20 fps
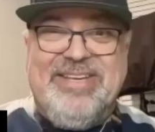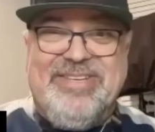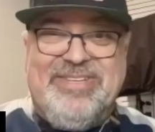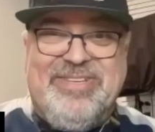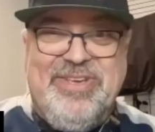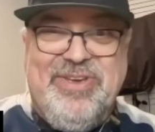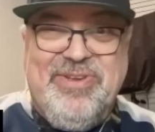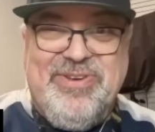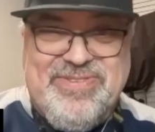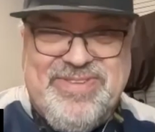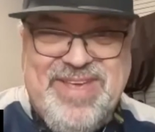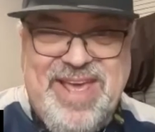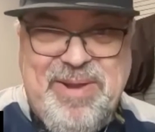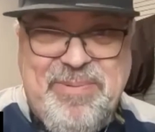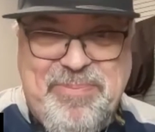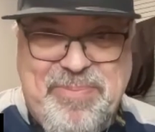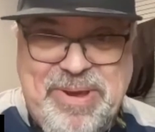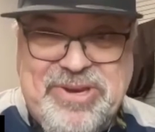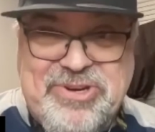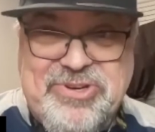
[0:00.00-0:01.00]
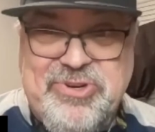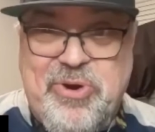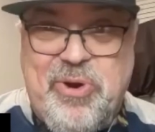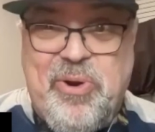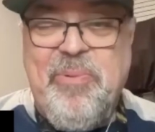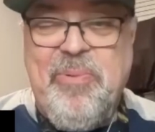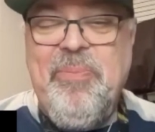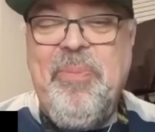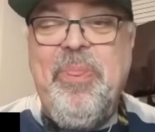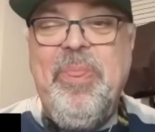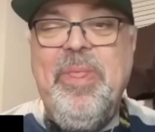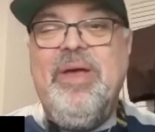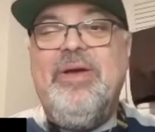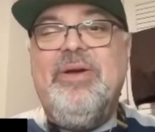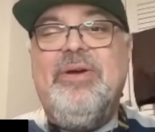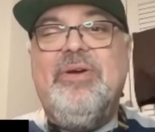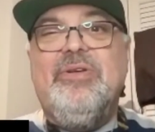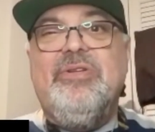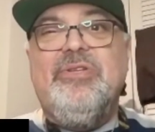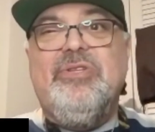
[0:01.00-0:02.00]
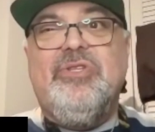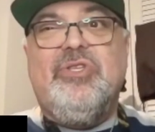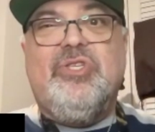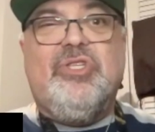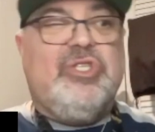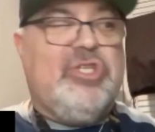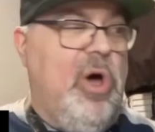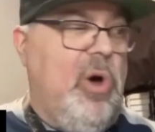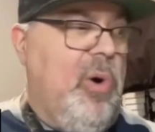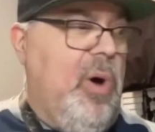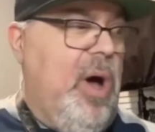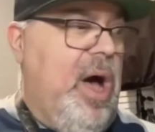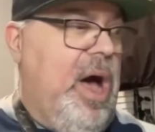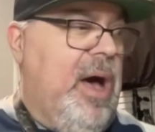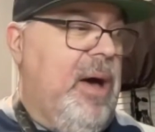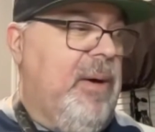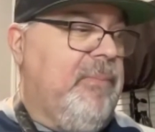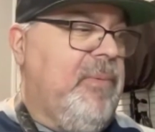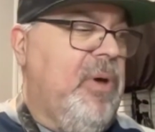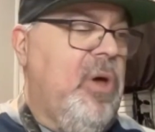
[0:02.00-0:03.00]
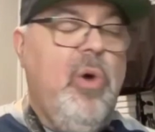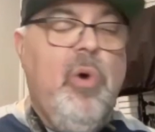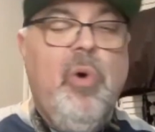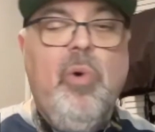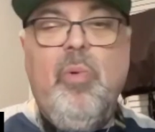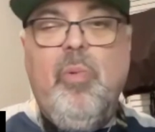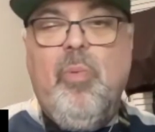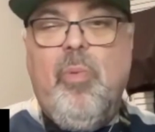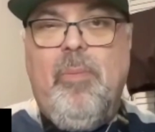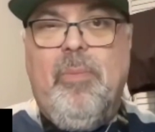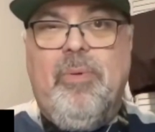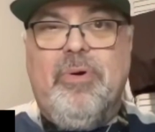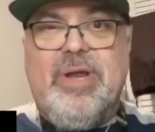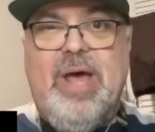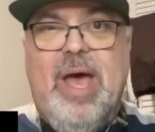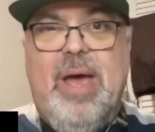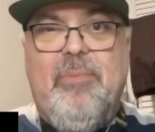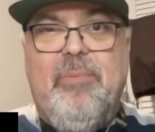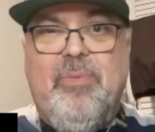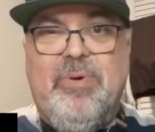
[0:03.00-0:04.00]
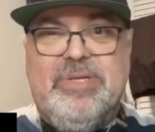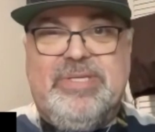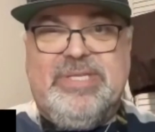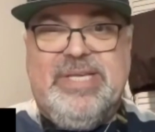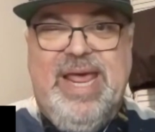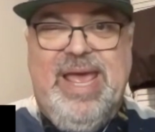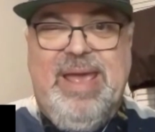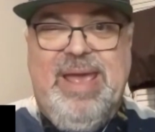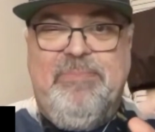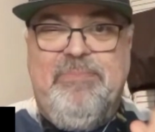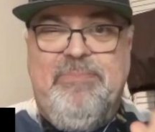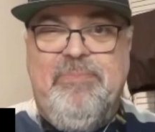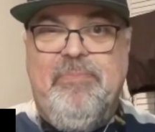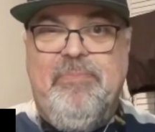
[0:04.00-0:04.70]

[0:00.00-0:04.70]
of you to send a picture. So, one more time, what's the name?